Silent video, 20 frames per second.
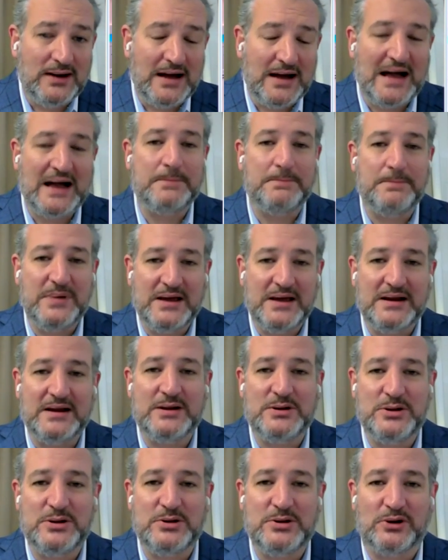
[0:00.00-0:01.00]
I'd been
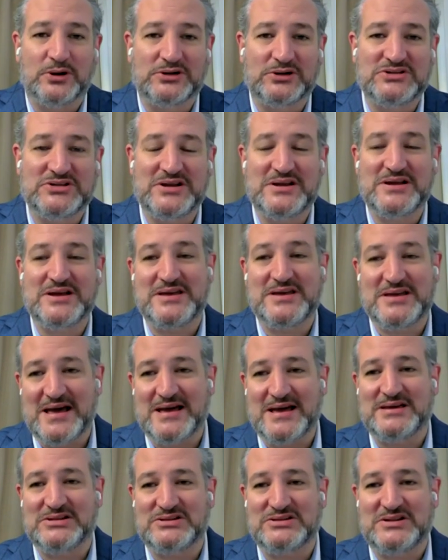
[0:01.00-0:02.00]
in New York City at
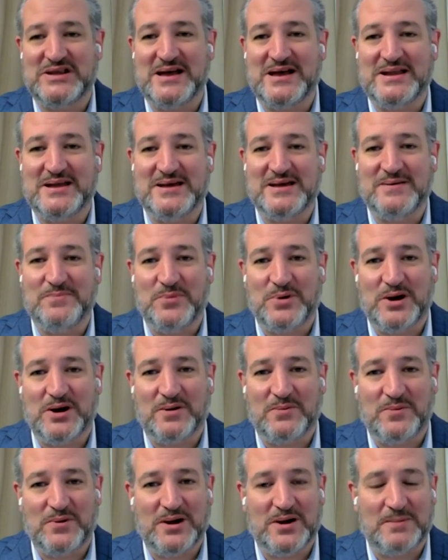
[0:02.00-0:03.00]
Yankee Stadium
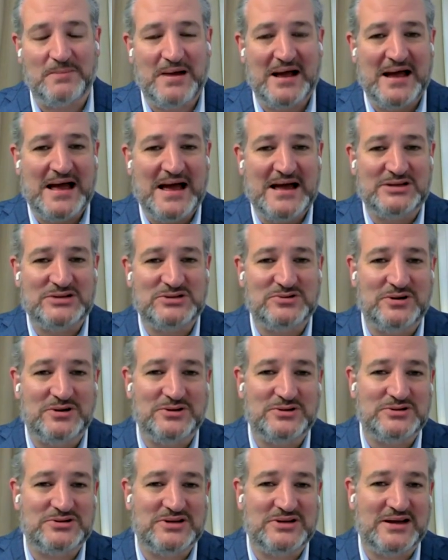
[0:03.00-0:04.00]
where, where my
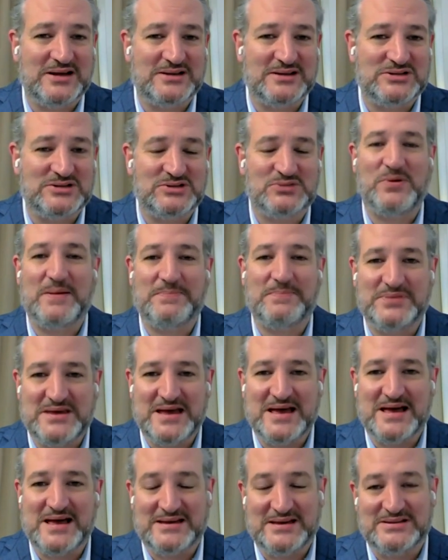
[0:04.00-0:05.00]
Astros uh, swept the
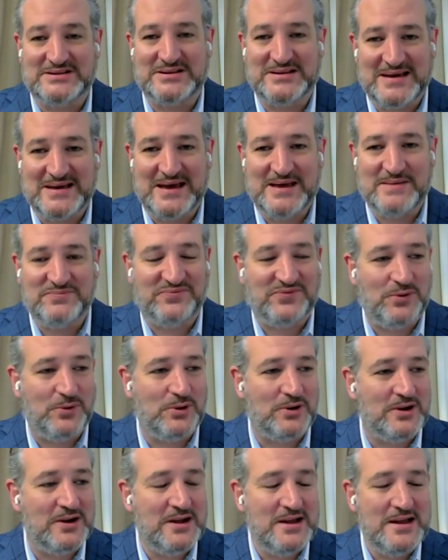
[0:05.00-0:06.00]
Yankees in game
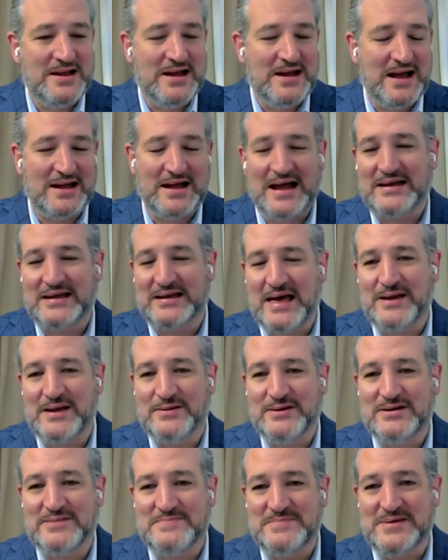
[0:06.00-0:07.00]
four. I, I got
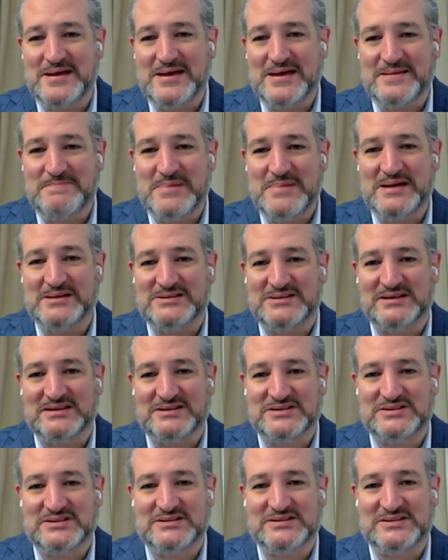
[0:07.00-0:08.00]
to admit, admit
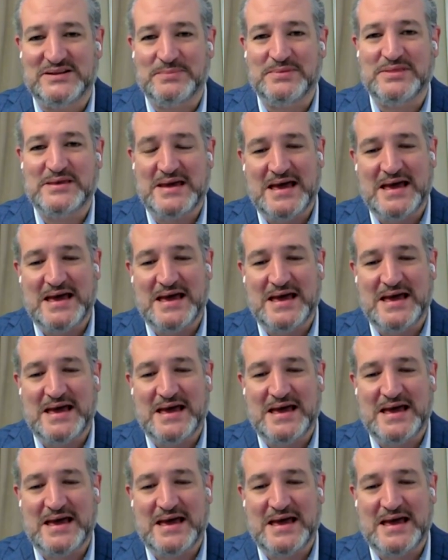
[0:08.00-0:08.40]
so, so some of the